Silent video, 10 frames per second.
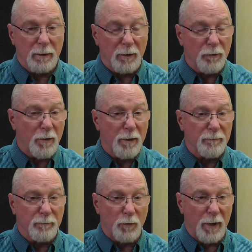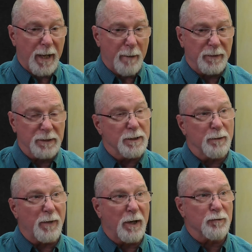a lot of what happens in
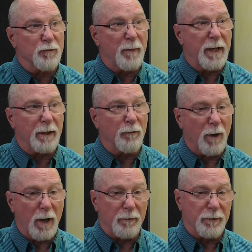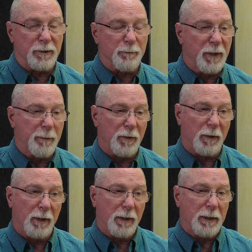the post traumatic growth is
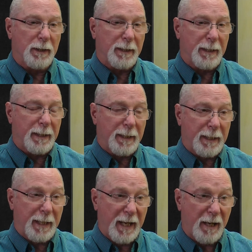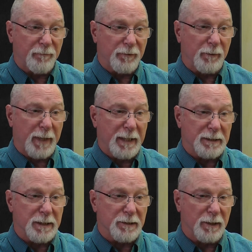people have to
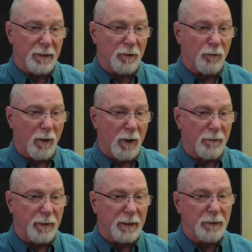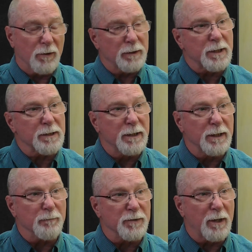actually see the growth not just in
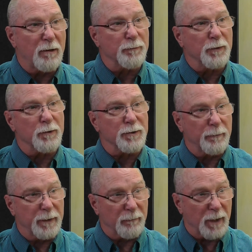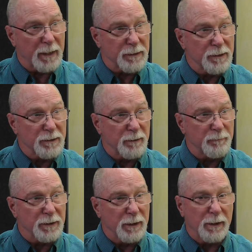themselves but also in their
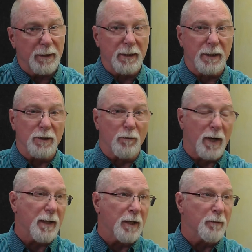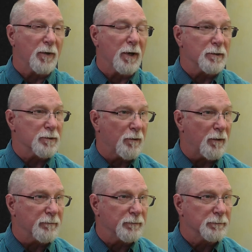relationships, mm. in the way they approach
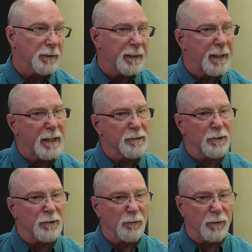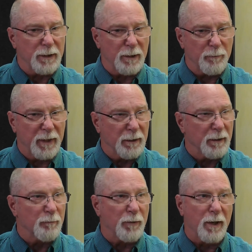life. And that mm. has to do with their
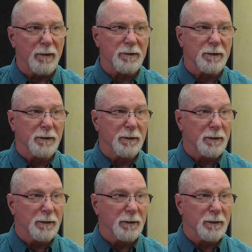mental approach,